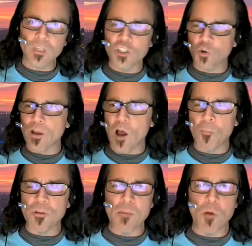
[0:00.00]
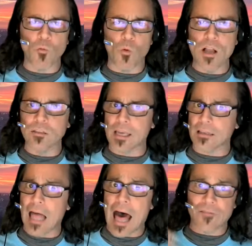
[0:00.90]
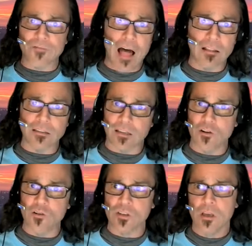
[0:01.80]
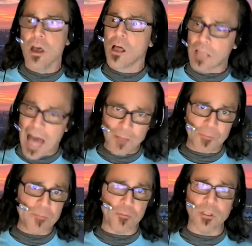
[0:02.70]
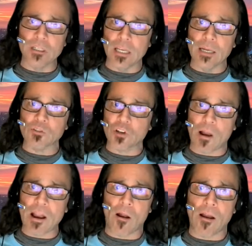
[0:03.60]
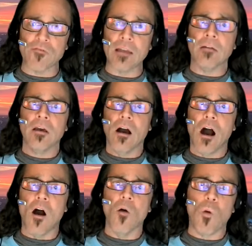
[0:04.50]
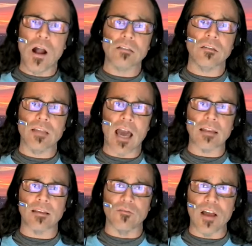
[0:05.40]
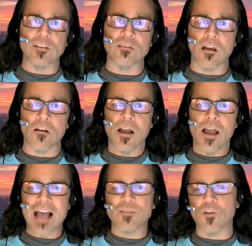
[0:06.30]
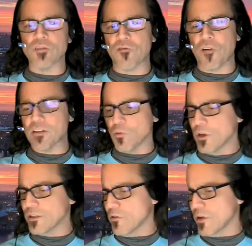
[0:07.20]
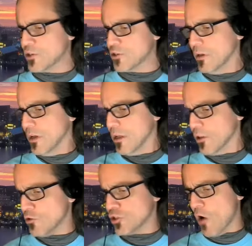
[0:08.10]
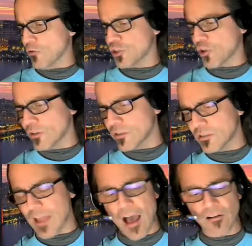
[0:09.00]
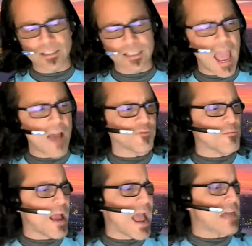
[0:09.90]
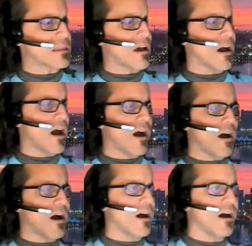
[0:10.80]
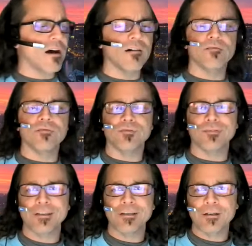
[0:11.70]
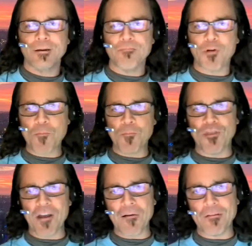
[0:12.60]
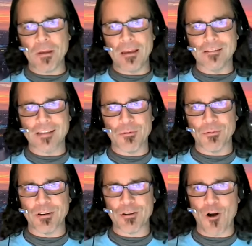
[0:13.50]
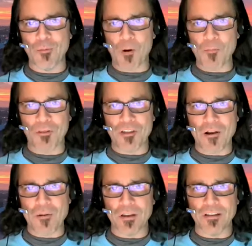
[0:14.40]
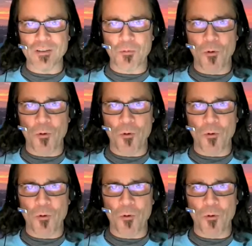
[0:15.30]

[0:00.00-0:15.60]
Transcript: Enjoyed helping them on Wednesday. Had a lot of volunteers, a lot of people in need. It was a great, great event uh, on Wednesday down at the convention center, as well as our friends at Window Nation. Luke Jones joins us now in the aftermath of purple therapy is that we would have called purple therapy at this